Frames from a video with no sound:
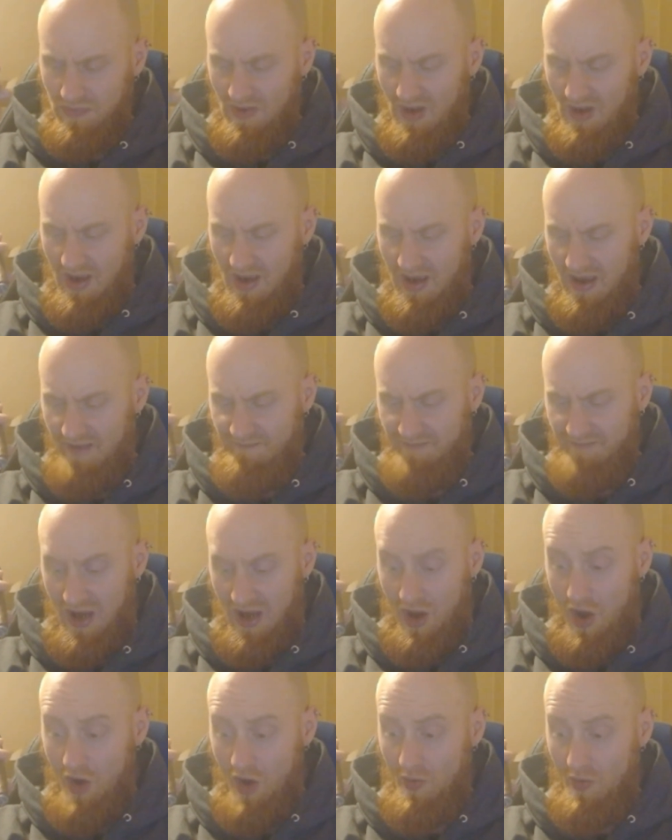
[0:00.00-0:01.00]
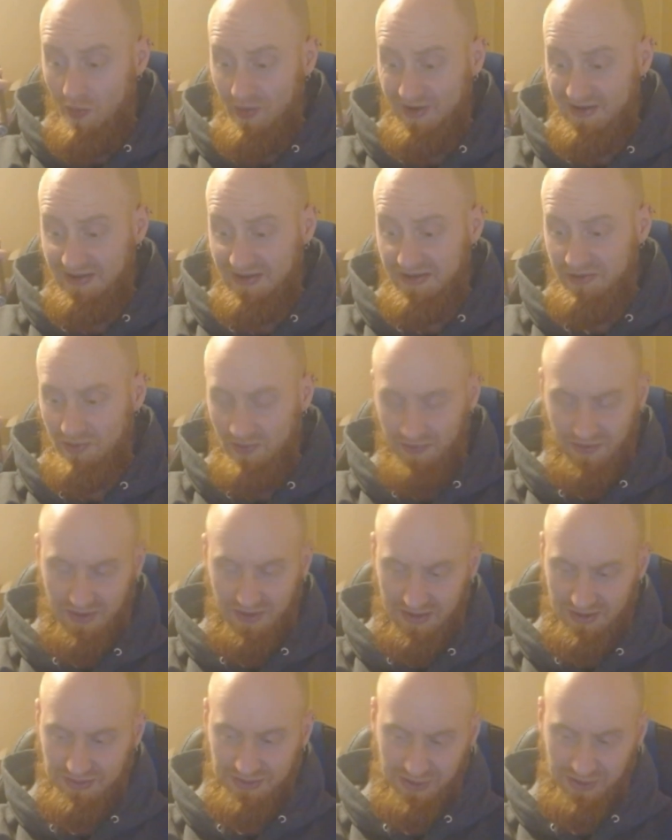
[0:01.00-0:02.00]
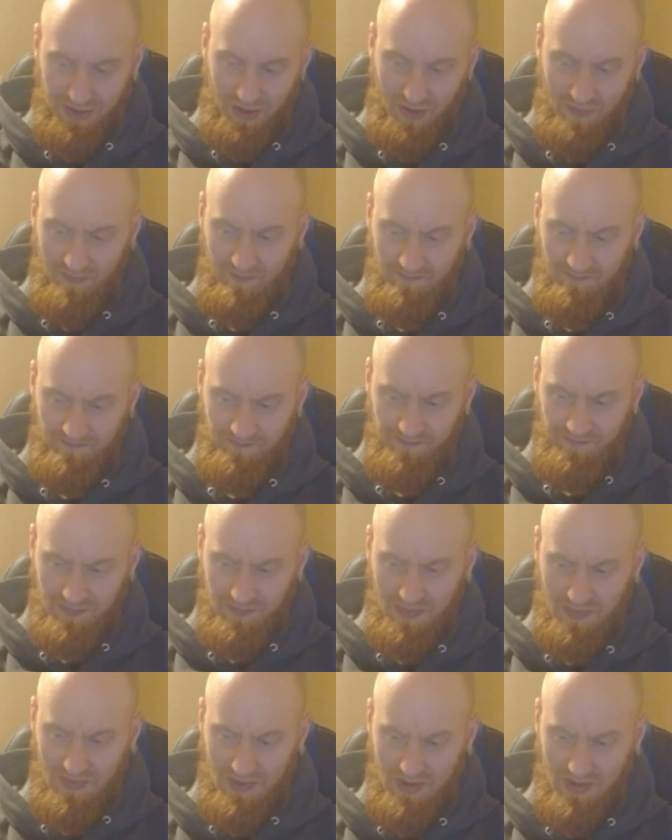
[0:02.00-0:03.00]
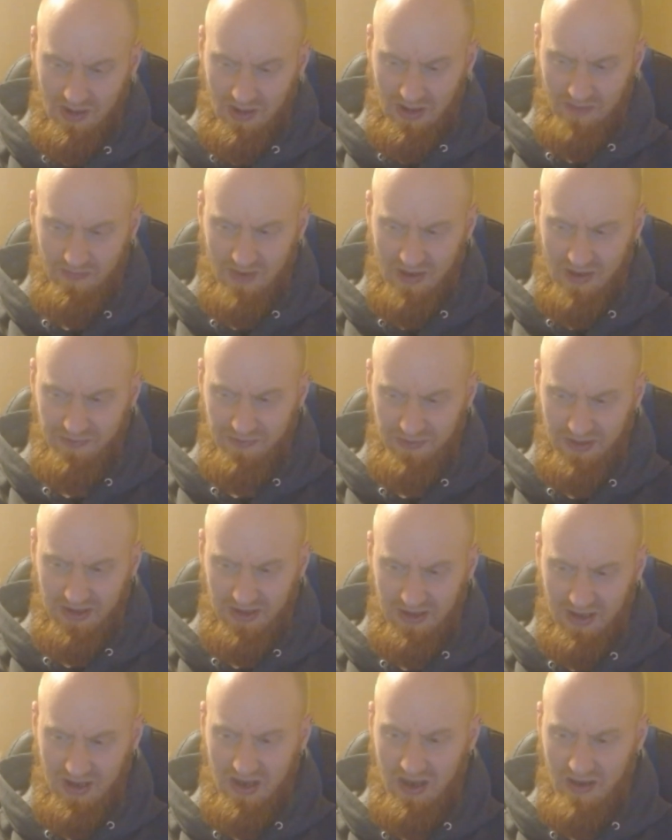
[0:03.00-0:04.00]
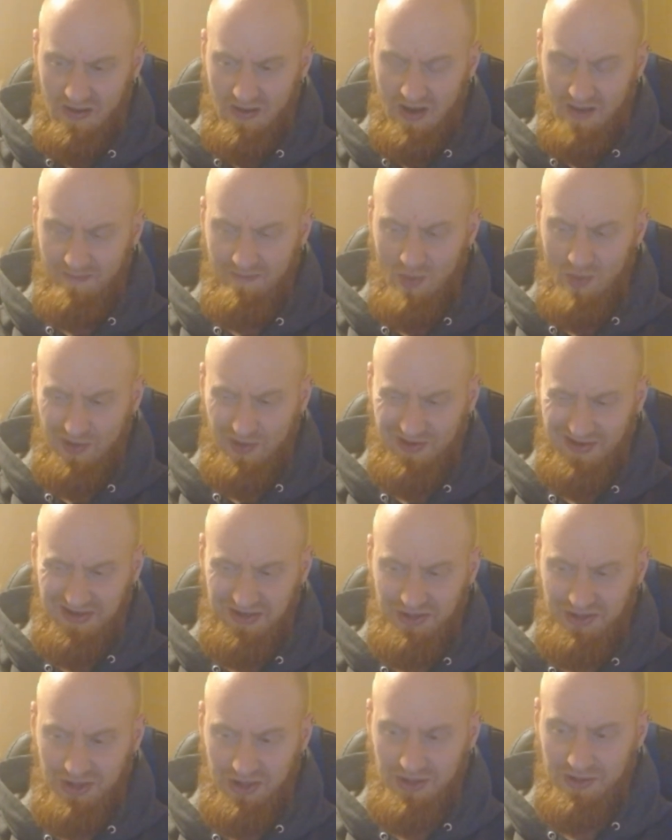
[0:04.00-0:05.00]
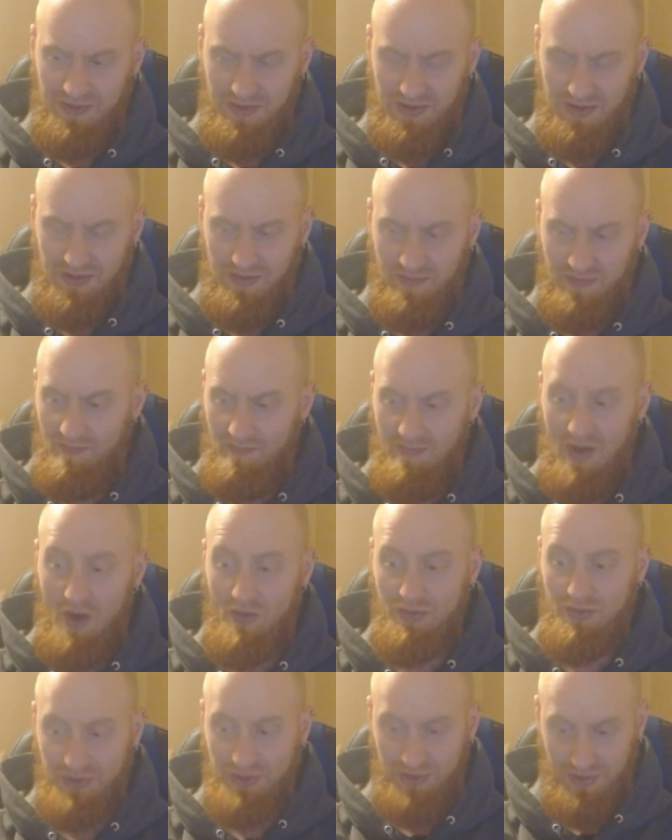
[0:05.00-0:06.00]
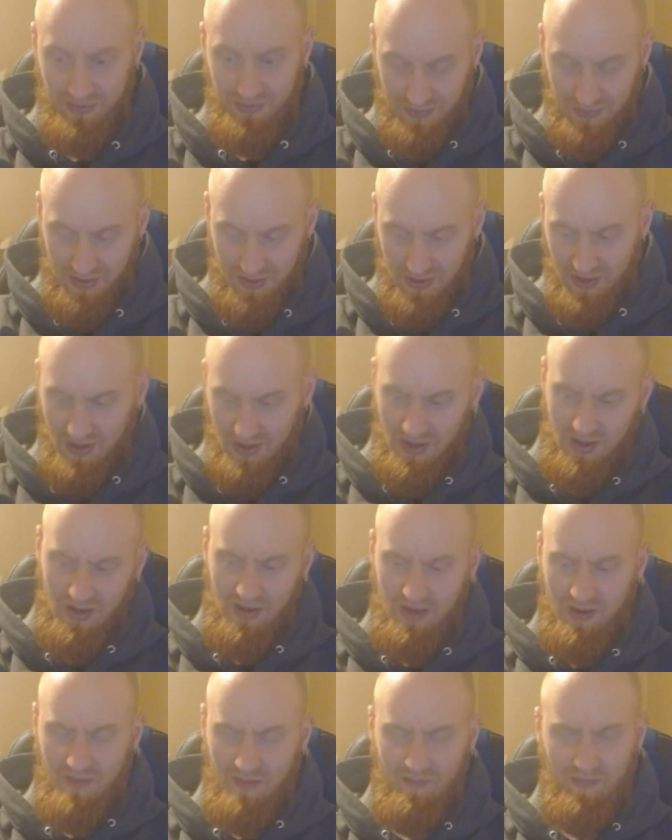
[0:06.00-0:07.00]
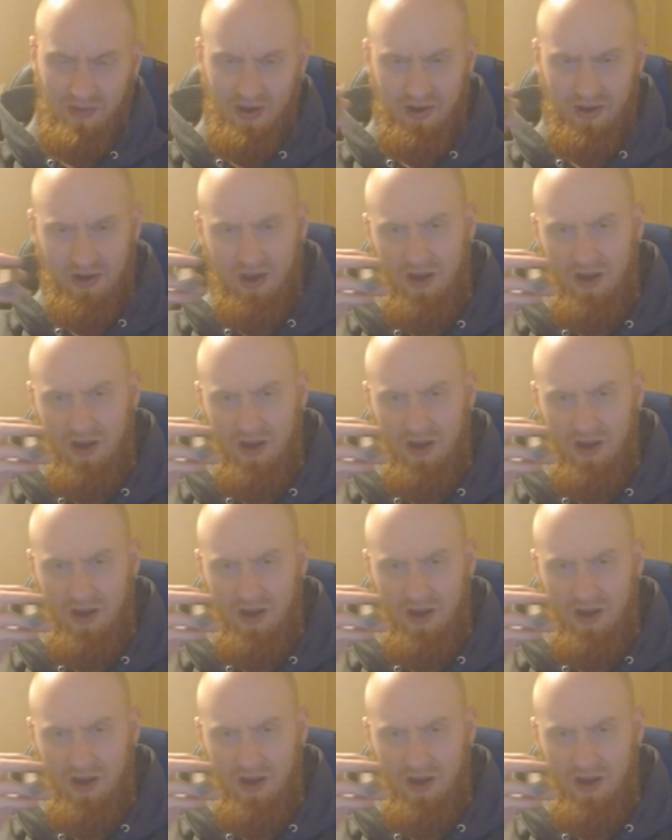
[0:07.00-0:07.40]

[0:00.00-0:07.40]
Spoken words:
I have my own little things, though. I think I'm more lenient than most, but